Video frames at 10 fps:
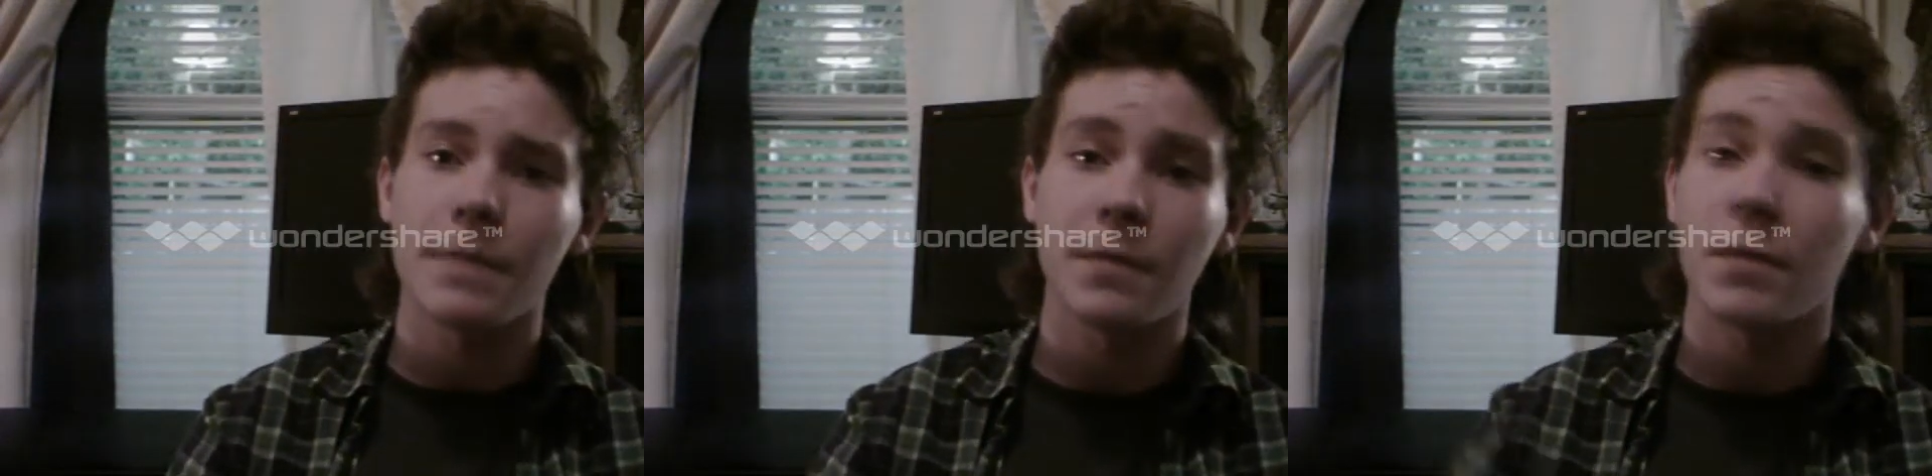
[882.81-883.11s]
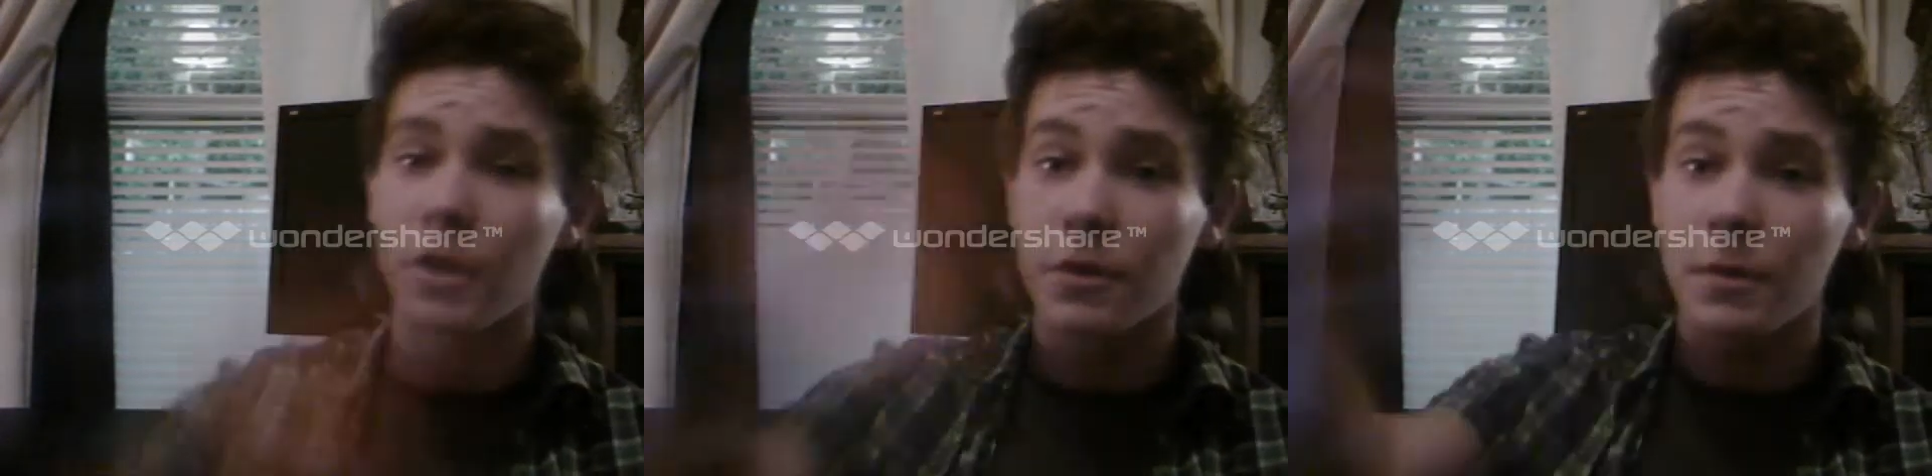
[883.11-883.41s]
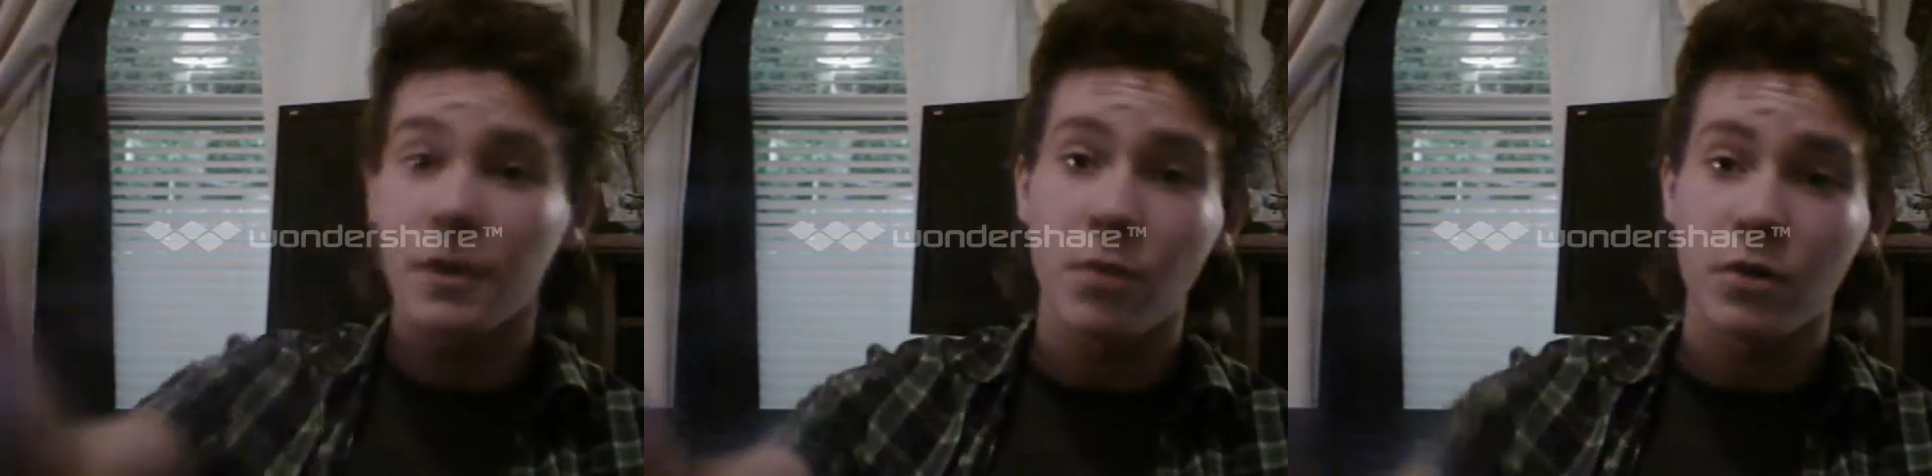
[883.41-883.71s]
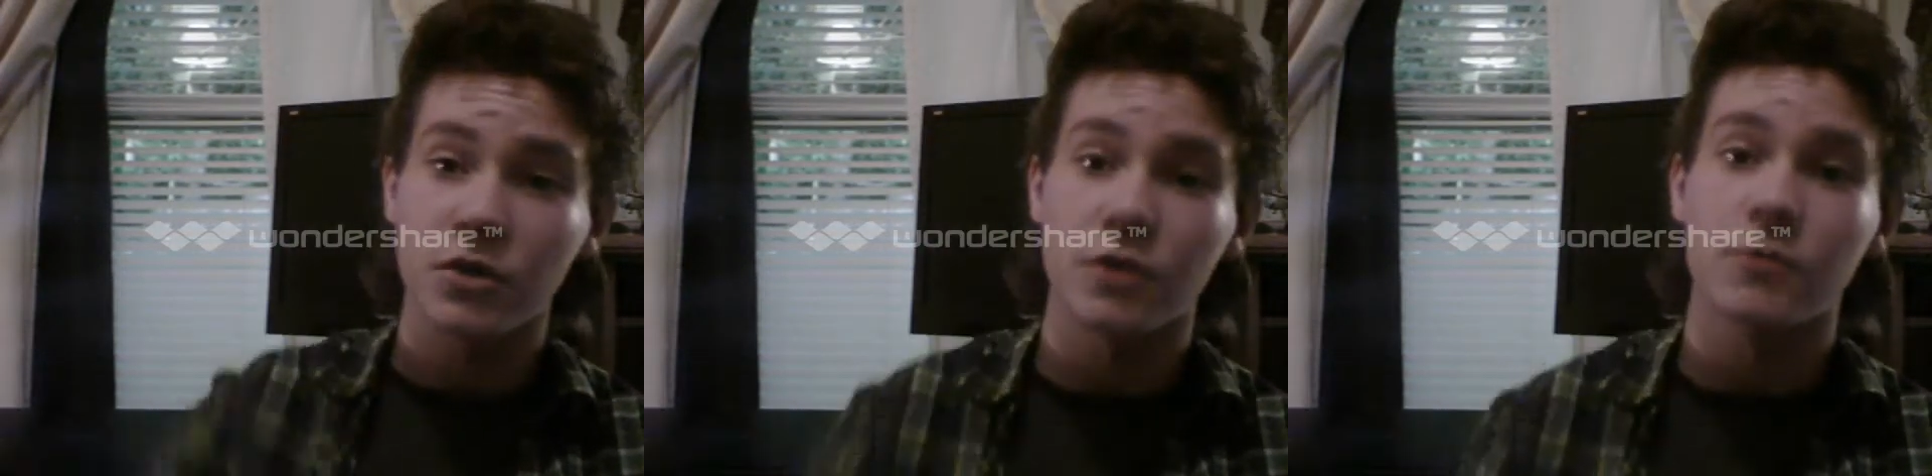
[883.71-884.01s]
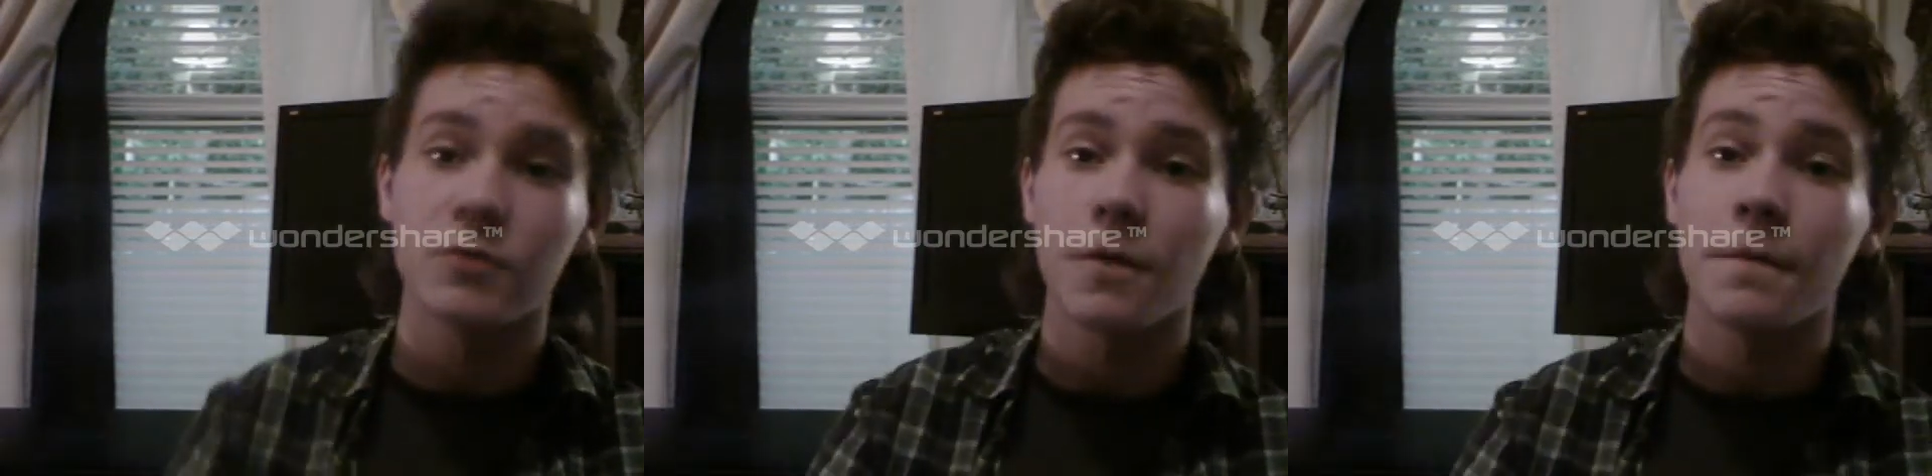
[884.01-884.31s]
And I'm not going to make a part 2.
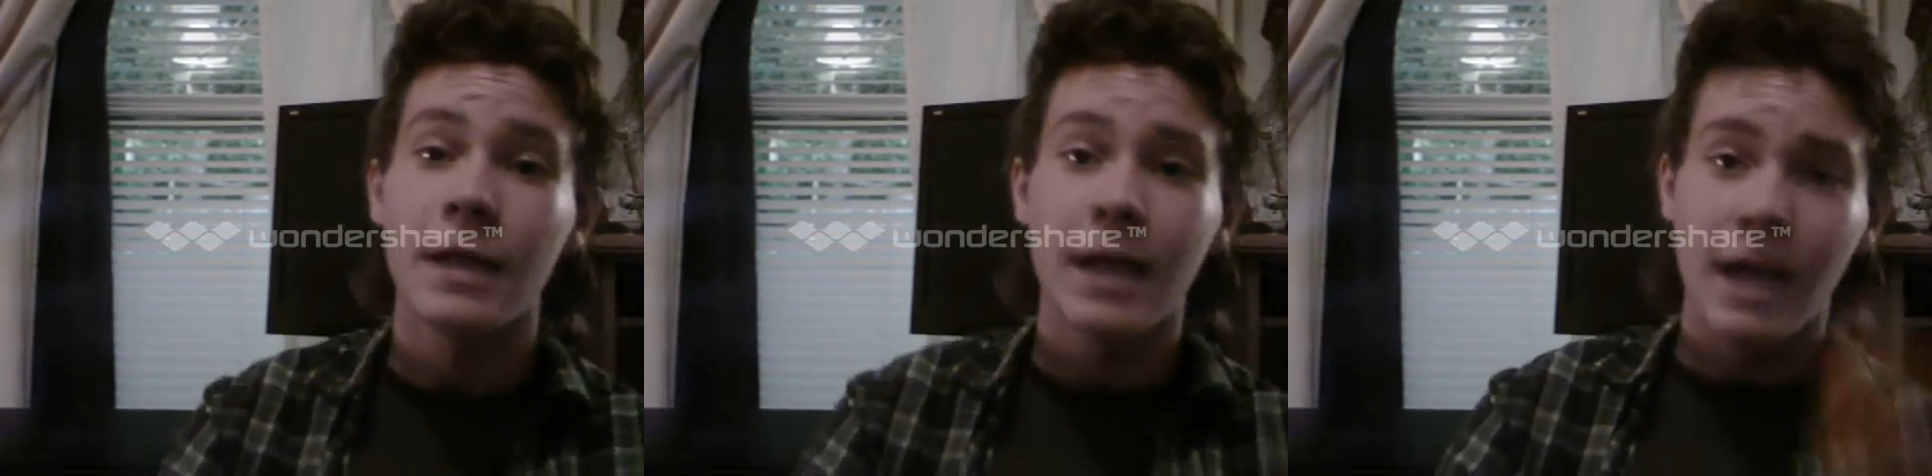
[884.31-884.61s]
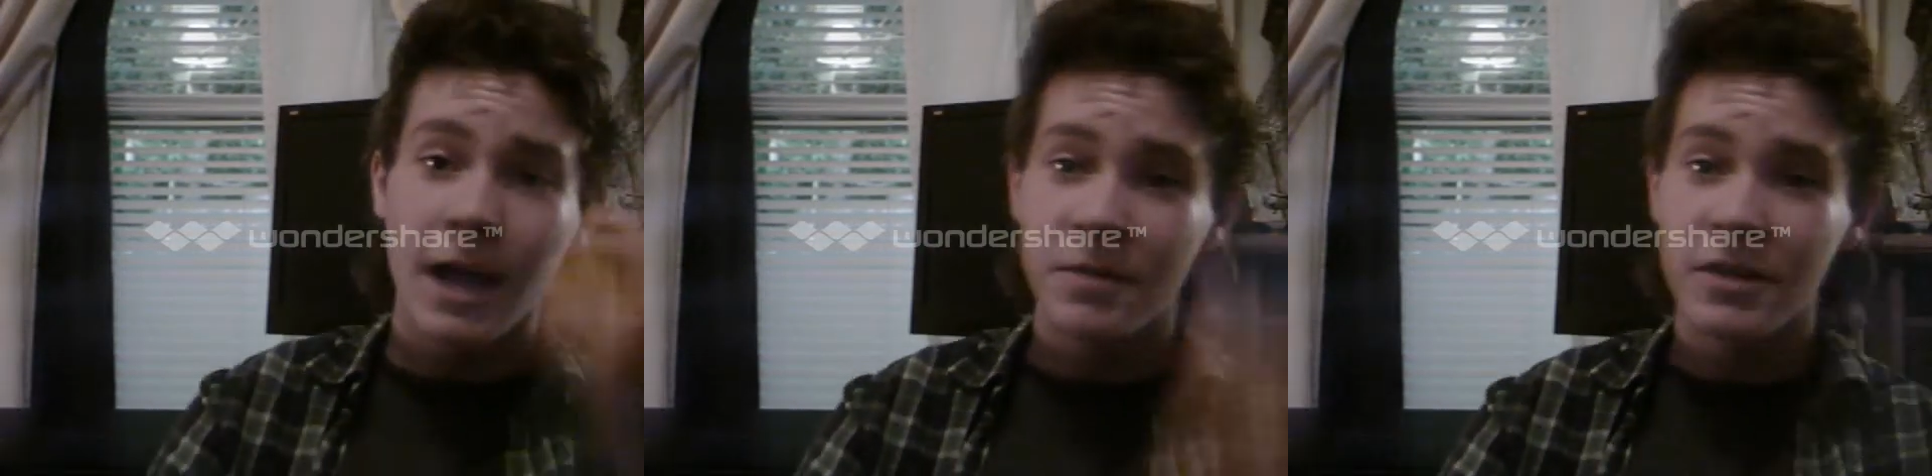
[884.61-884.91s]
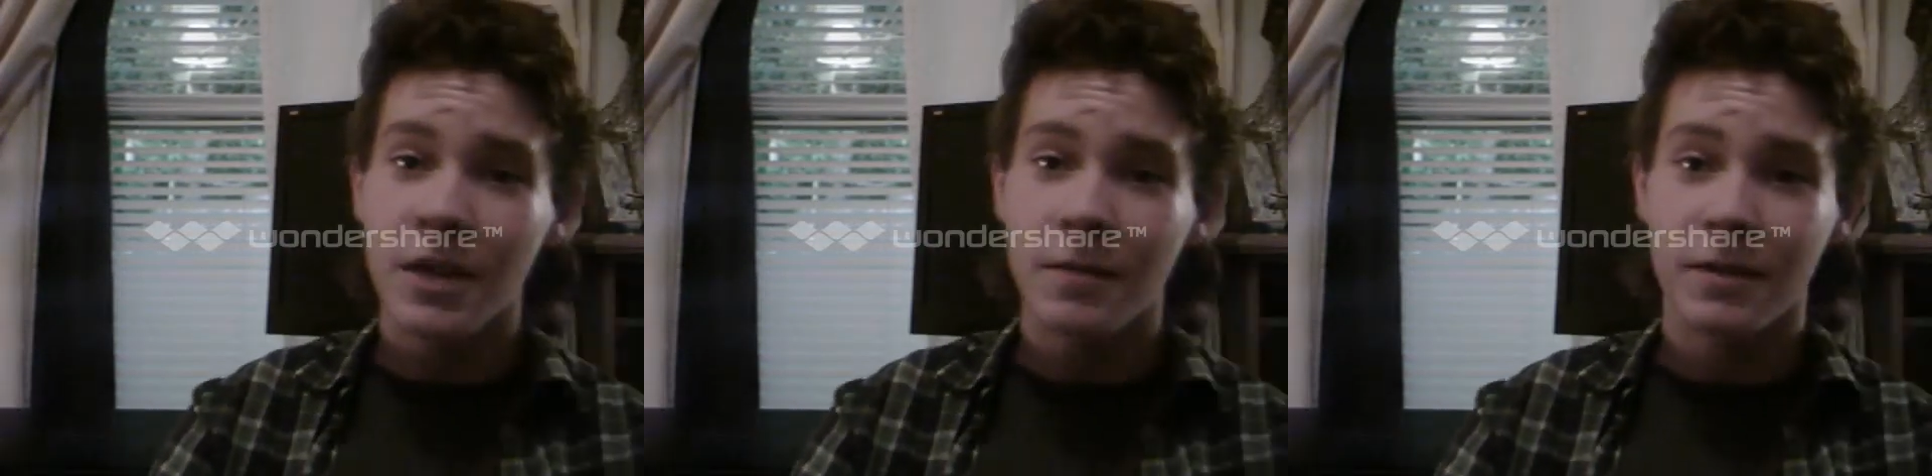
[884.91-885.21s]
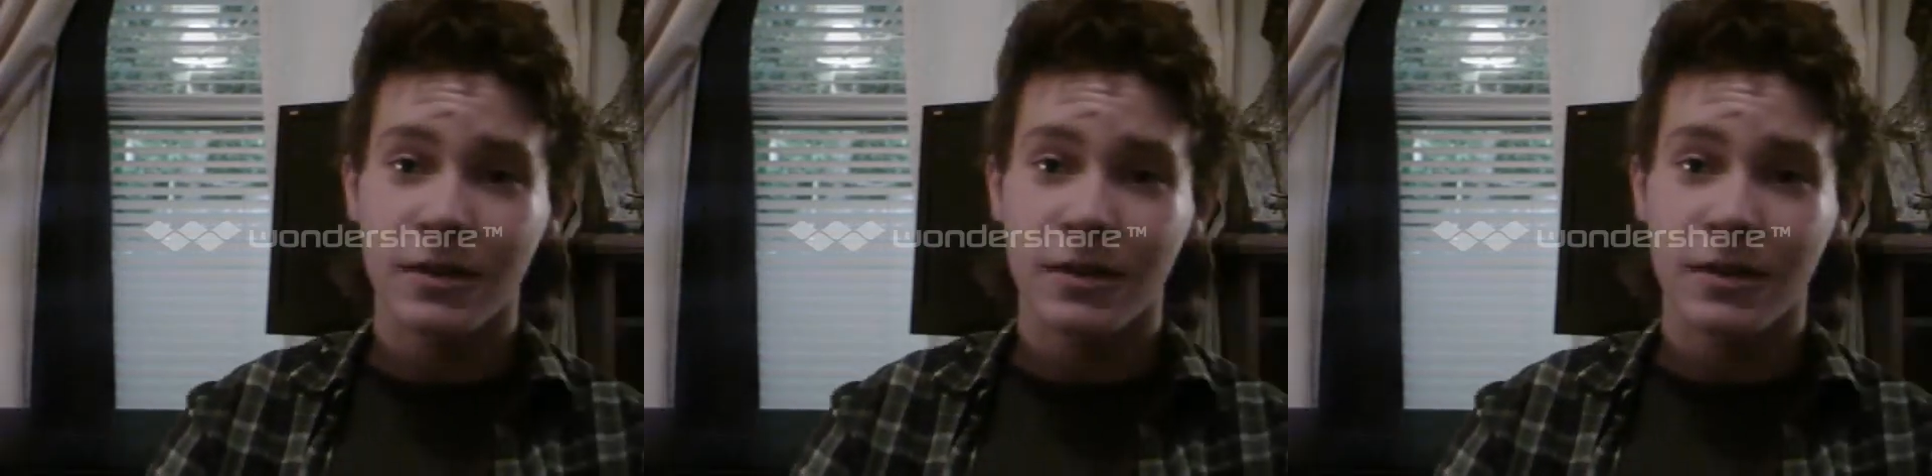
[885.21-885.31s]
So, happy gaming.